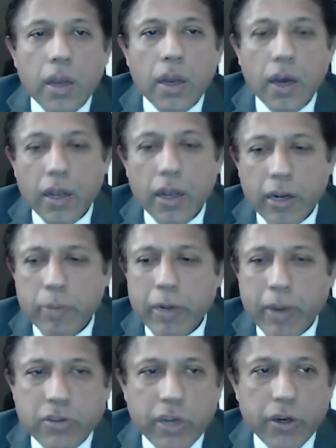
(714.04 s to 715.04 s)
A little bit
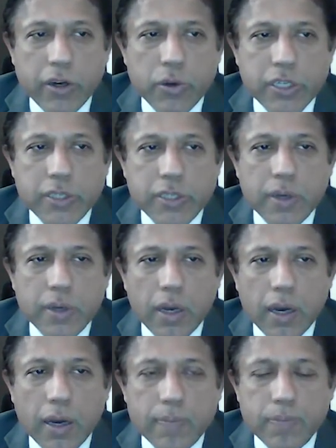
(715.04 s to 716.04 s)
about sarcoidosis.
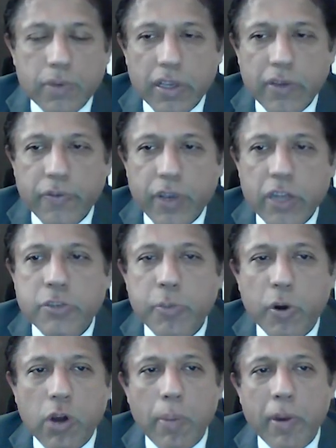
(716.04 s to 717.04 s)
It's
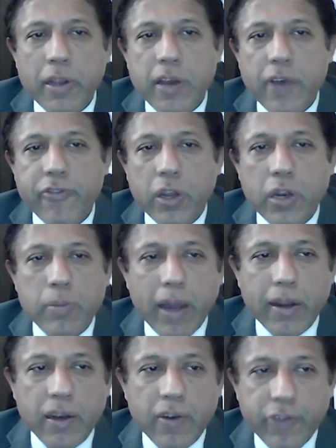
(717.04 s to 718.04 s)
more common in the African
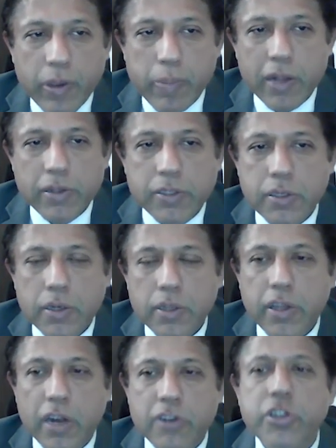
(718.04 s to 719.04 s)
American and females.
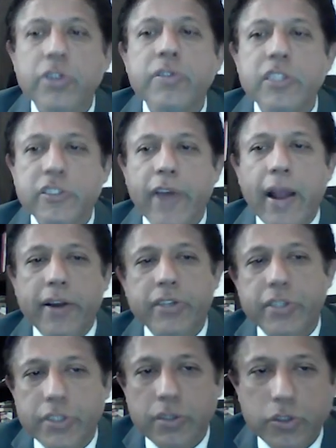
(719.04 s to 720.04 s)
There are certain risk
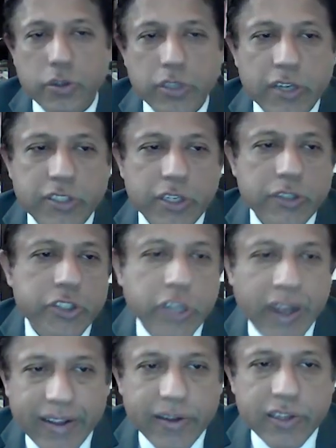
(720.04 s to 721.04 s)
factors. So there are certain
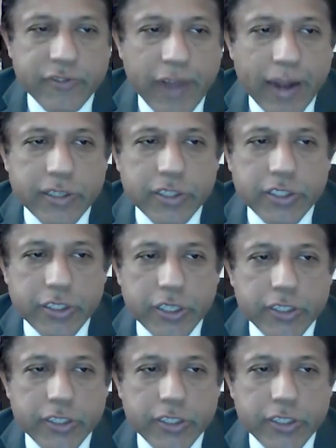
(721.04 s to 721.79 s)
genetic risk factors, such